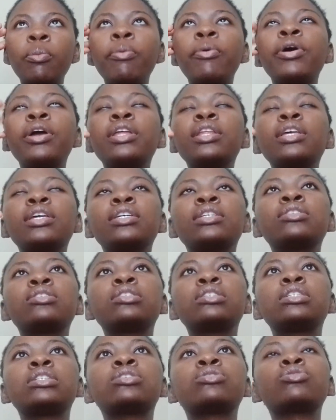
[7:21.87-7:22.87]
point is
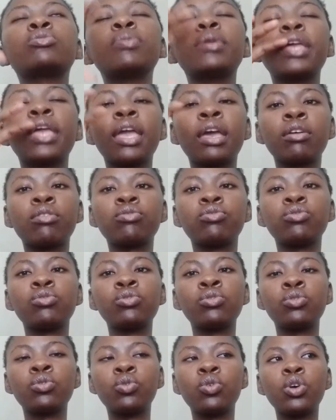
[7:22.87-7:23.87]
just to be
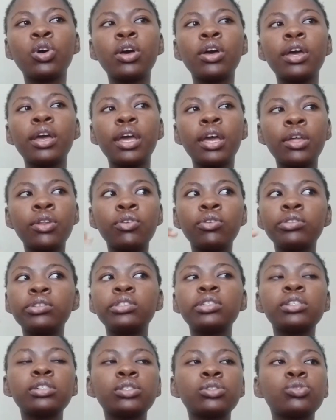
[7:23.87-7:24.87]
careful and
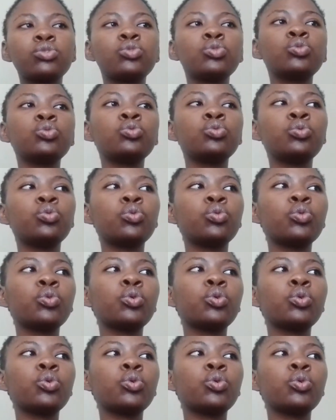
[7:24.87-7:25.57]
not just to